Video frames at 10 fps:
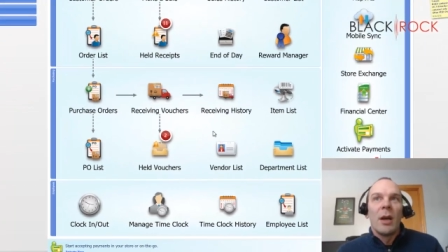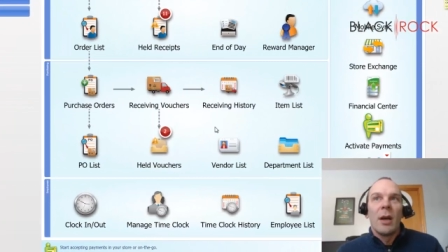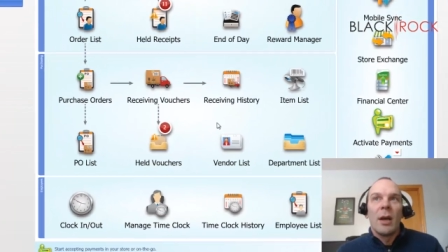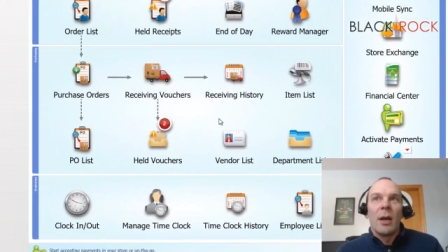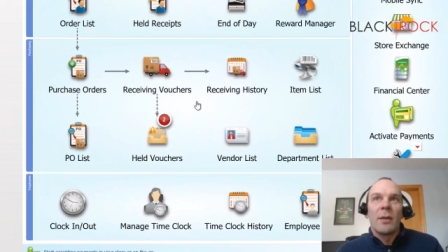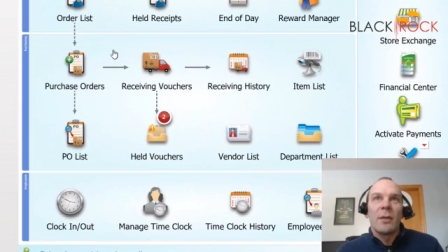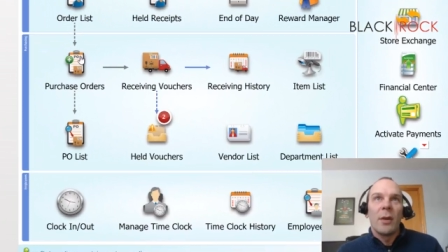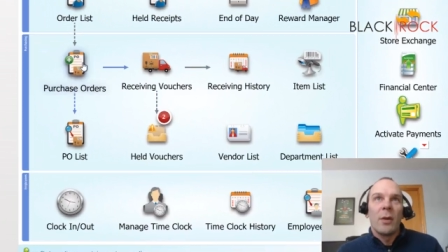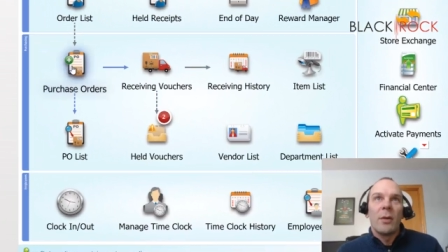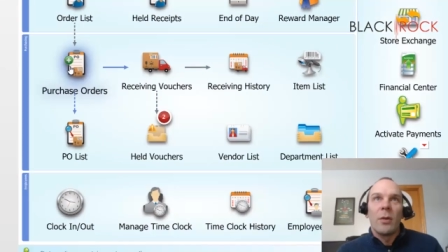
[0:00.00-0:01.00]
Uh,
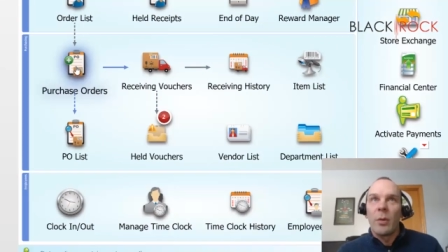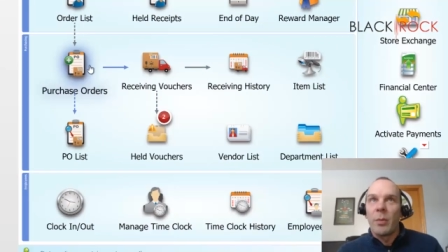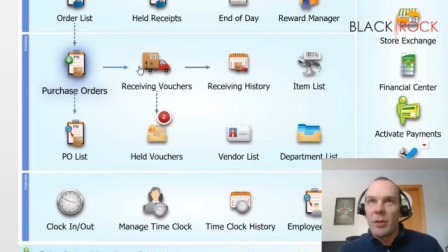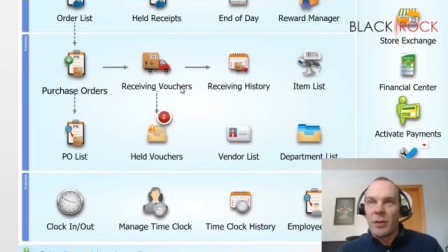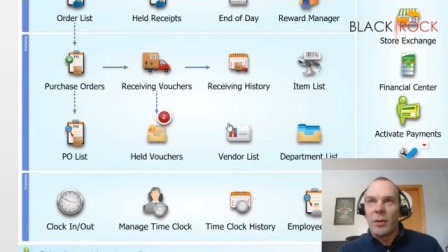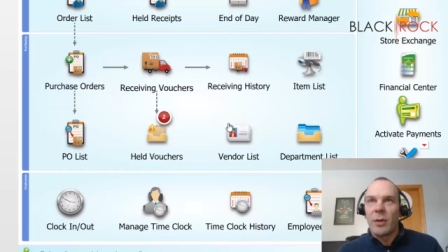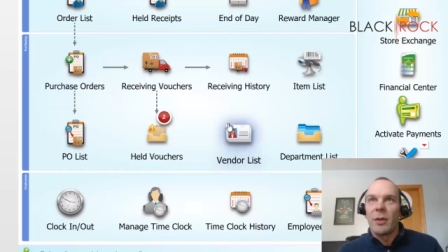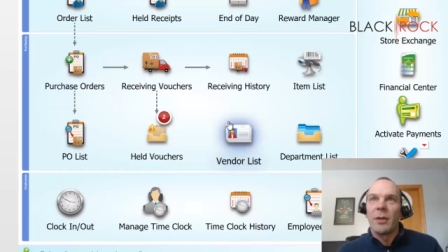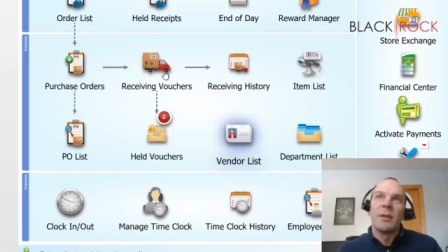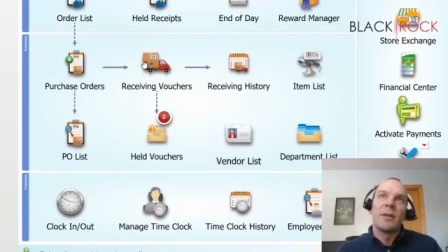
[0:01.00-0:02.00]
so, or purchase
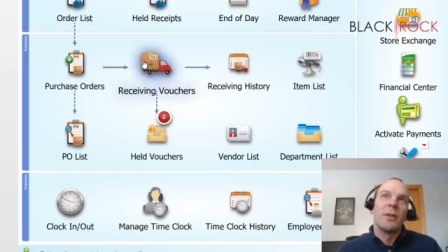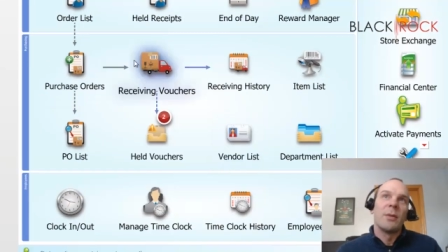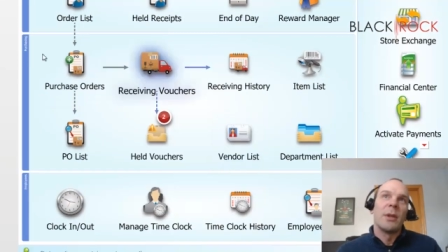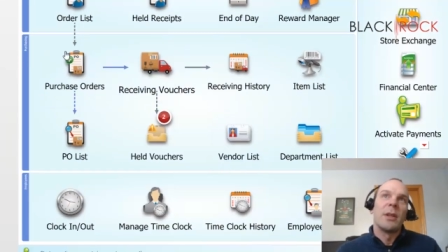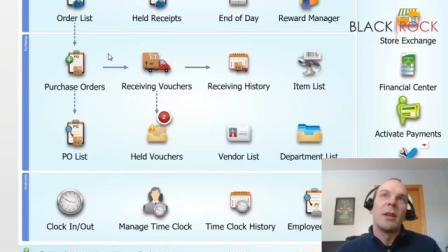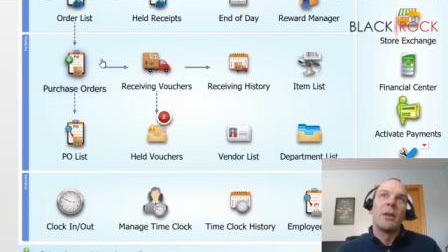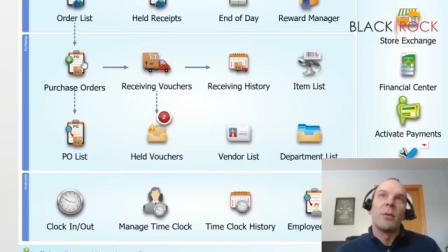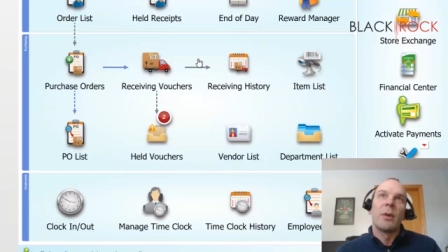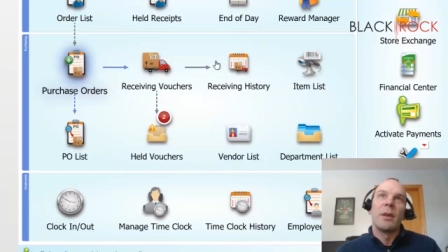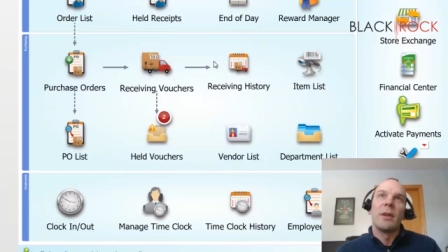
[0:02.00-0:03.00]
order, excuse me, either
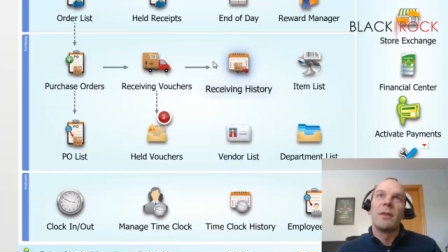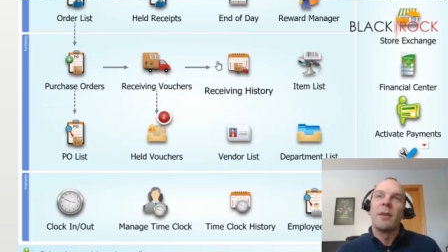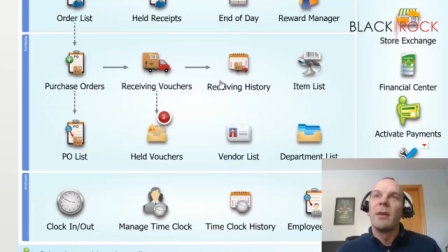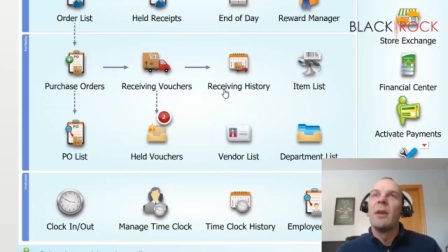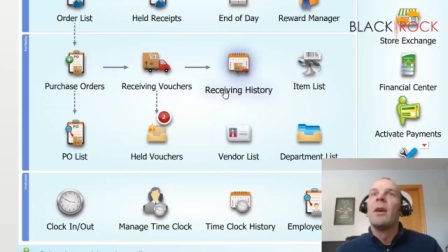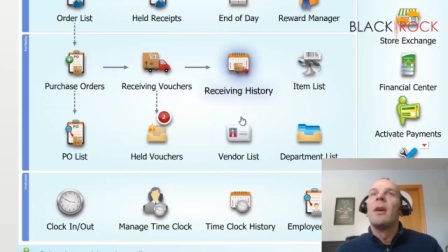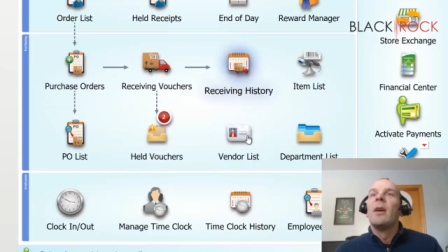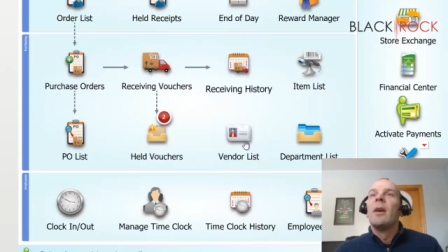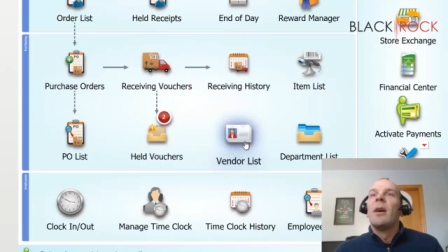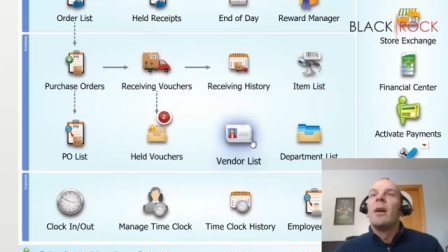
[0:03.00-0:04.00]
one of these.
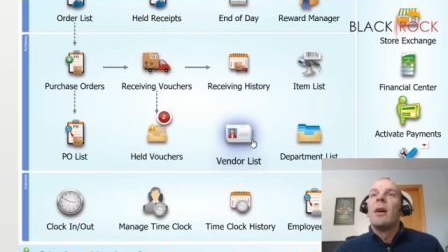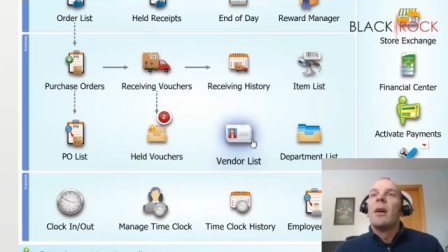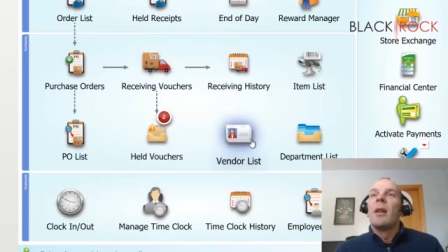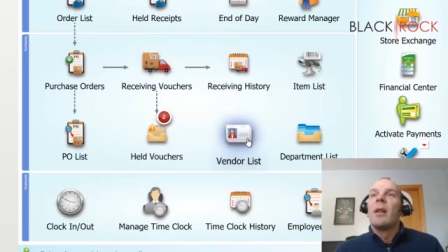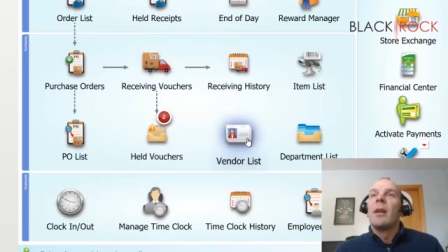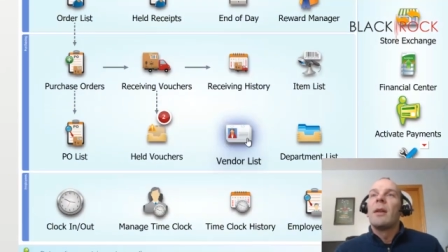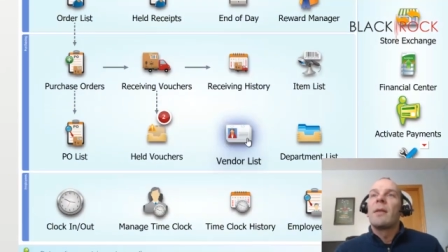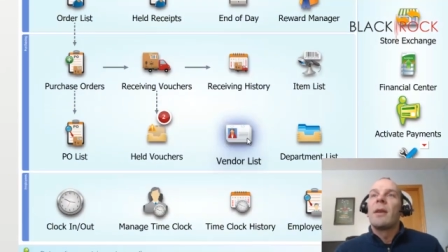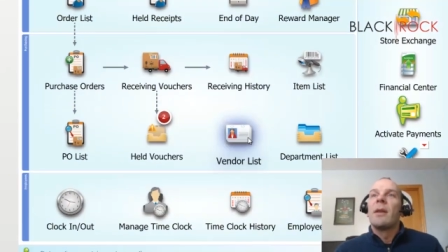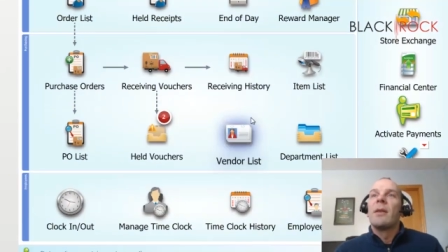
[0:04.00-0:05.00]

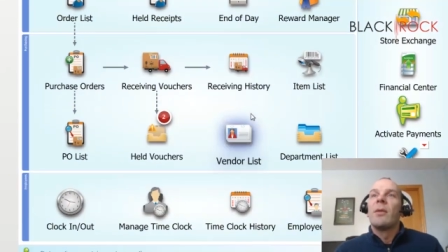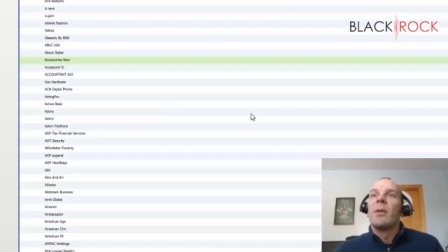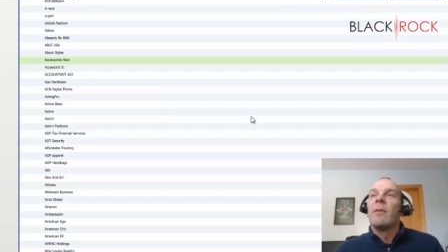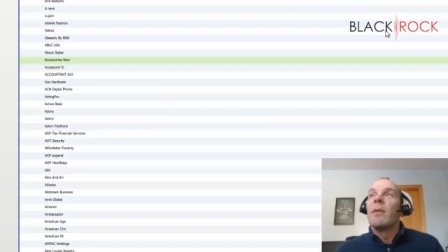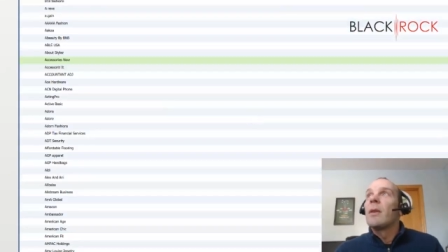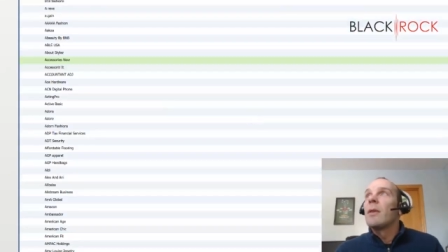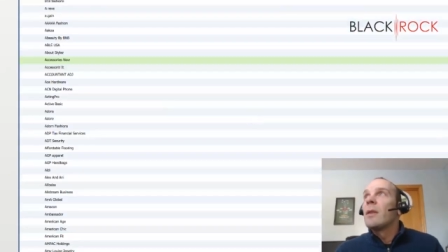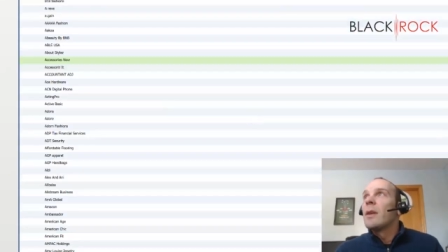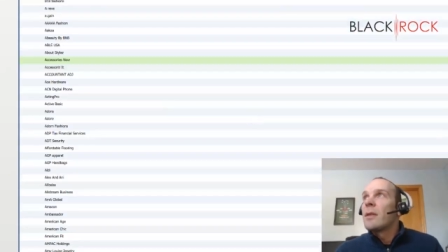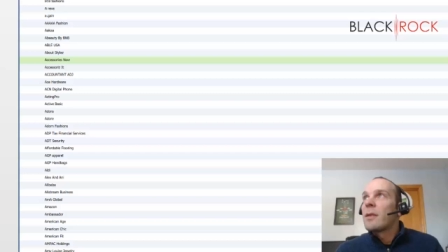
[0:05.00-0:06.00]
Let's get into it. Vendor
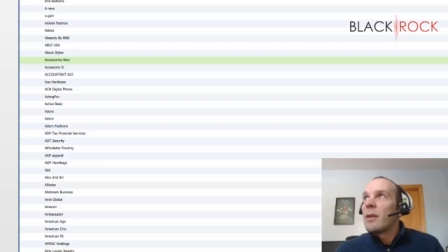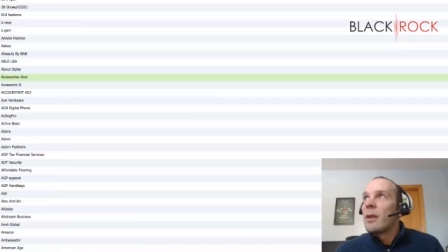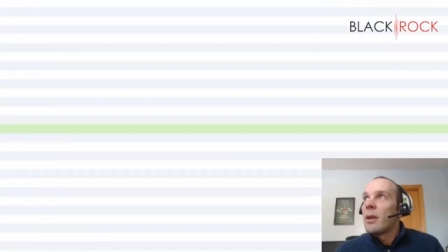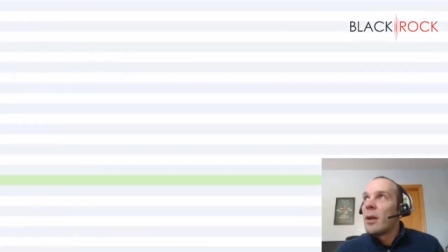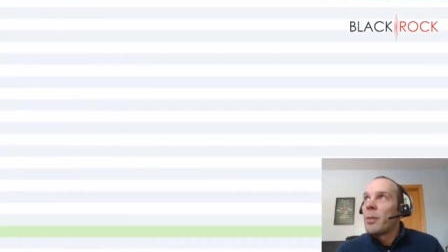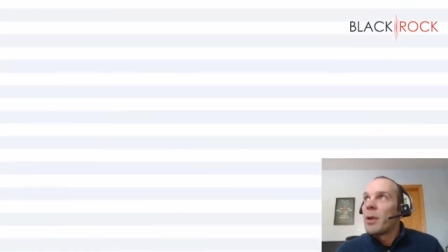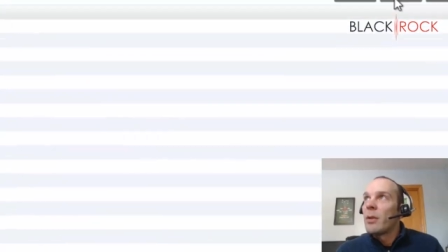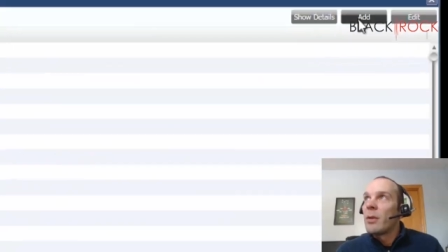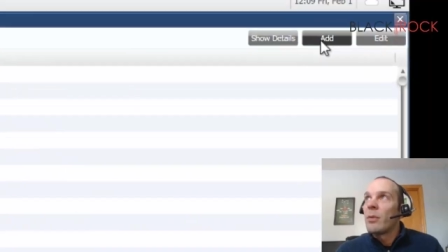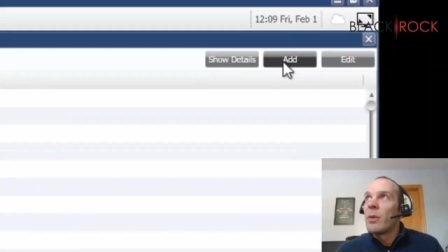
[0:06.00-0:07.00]
list up
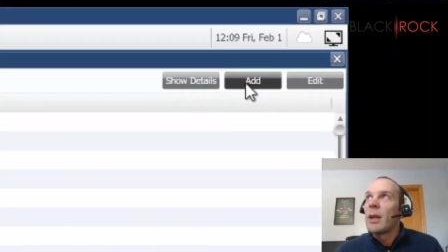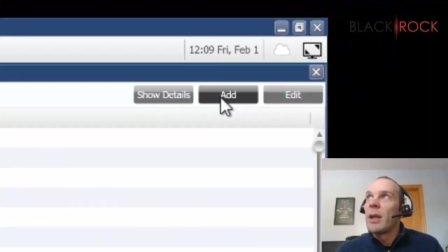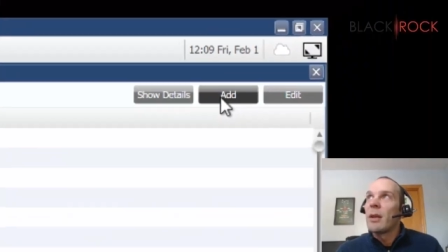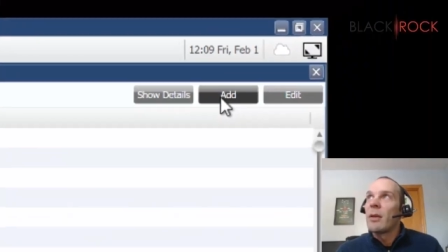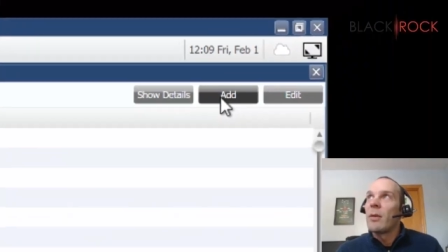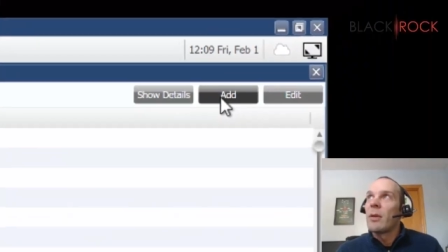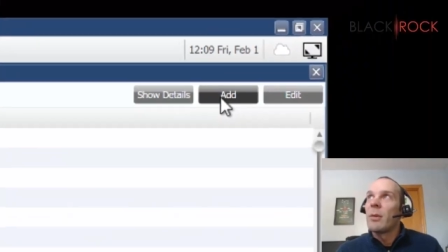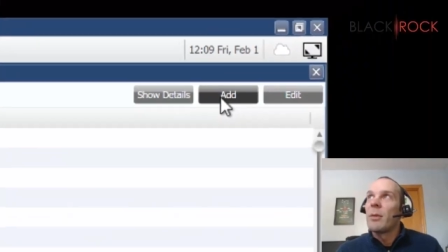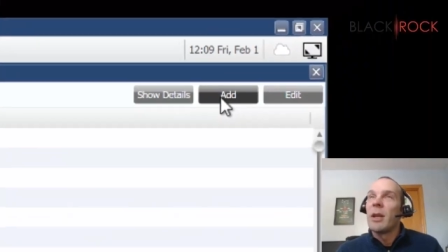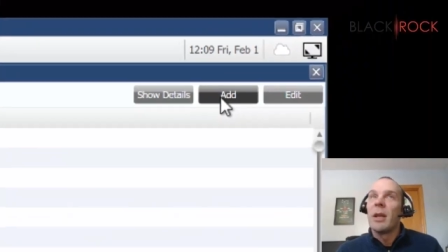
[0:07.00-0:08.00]
here in the right hand corner,
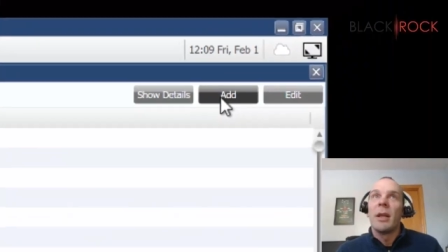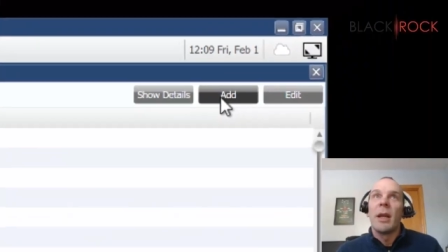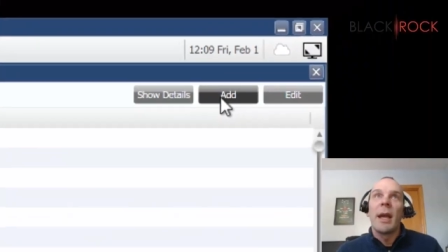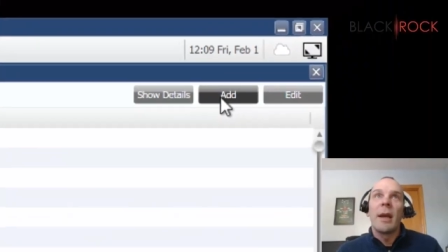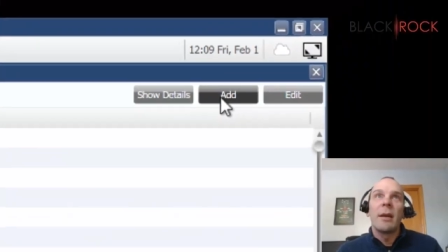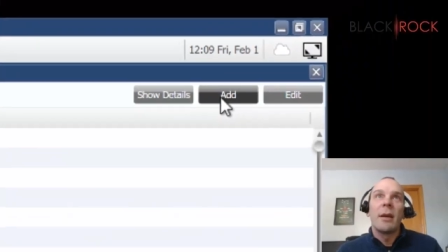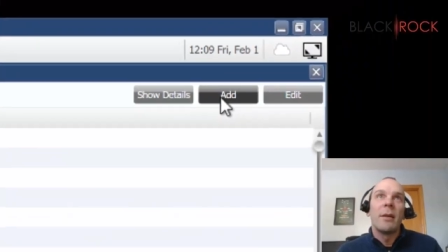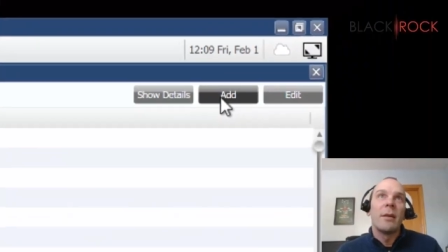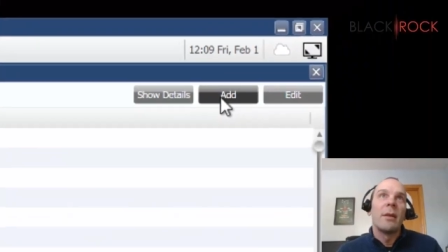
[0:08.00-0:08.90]
I'm going to hit add.